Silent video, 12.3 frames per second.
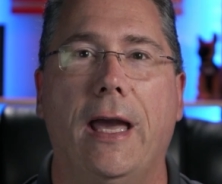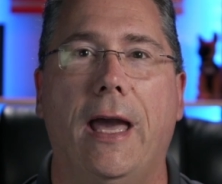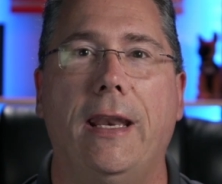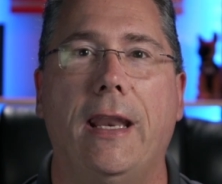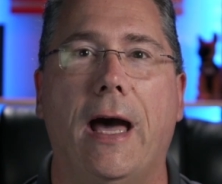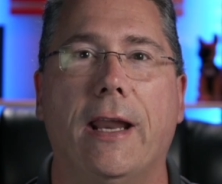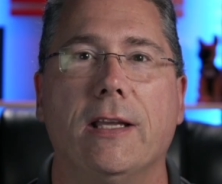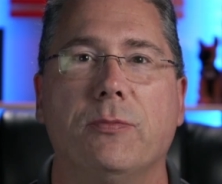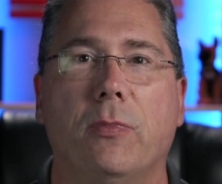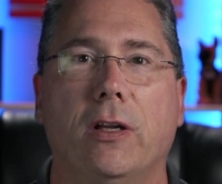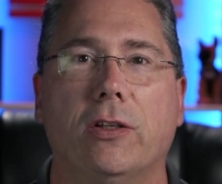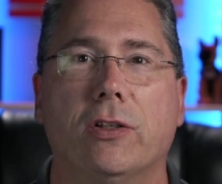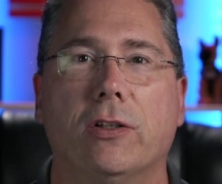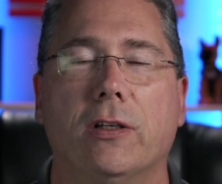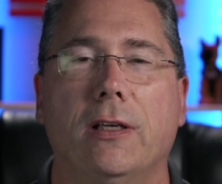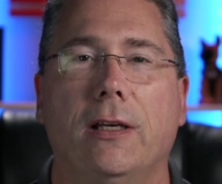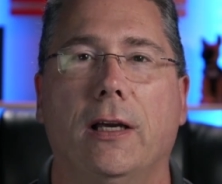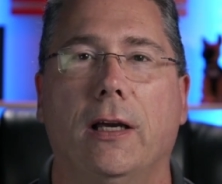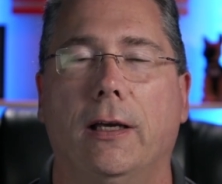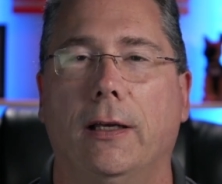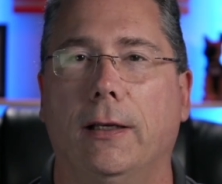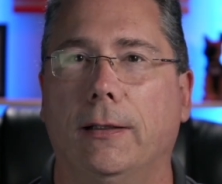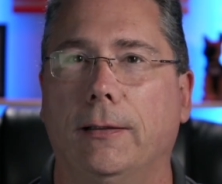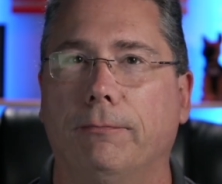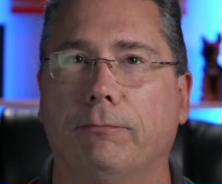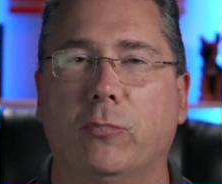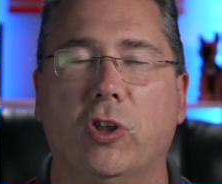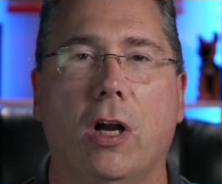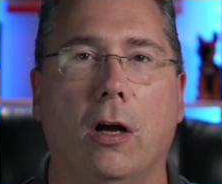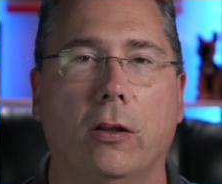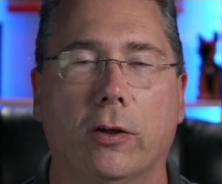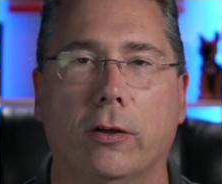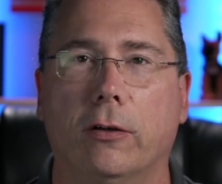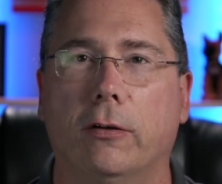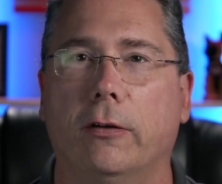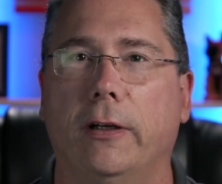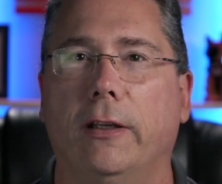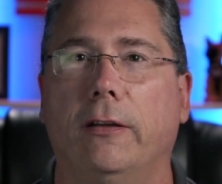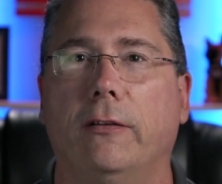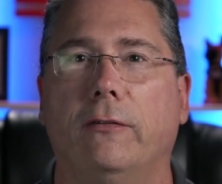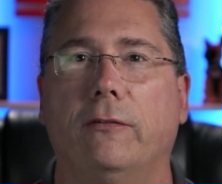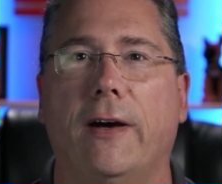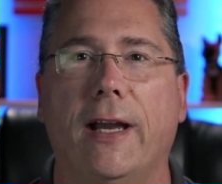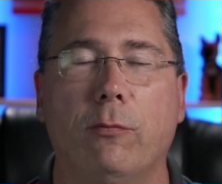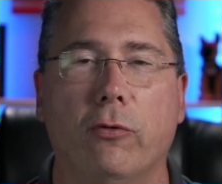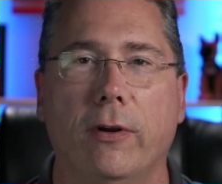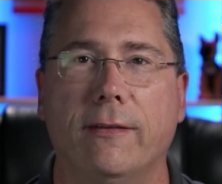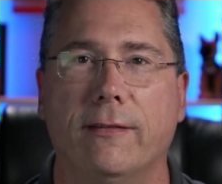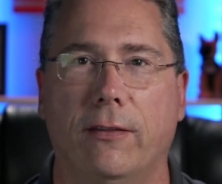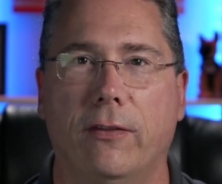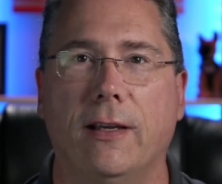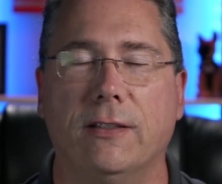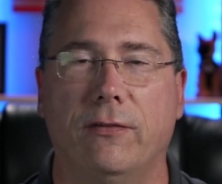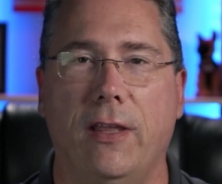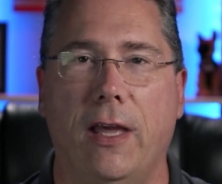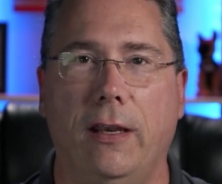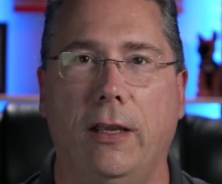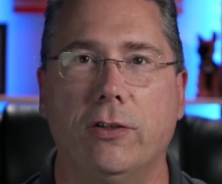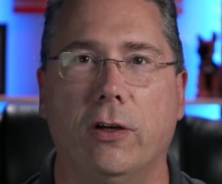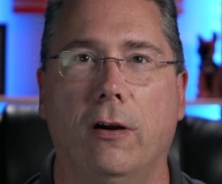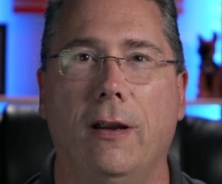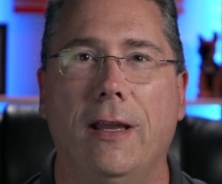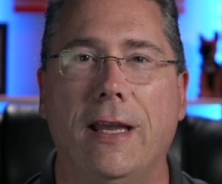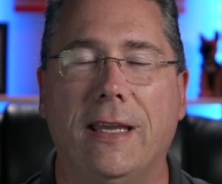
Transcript: and not as much color and vibrance and things of that nature.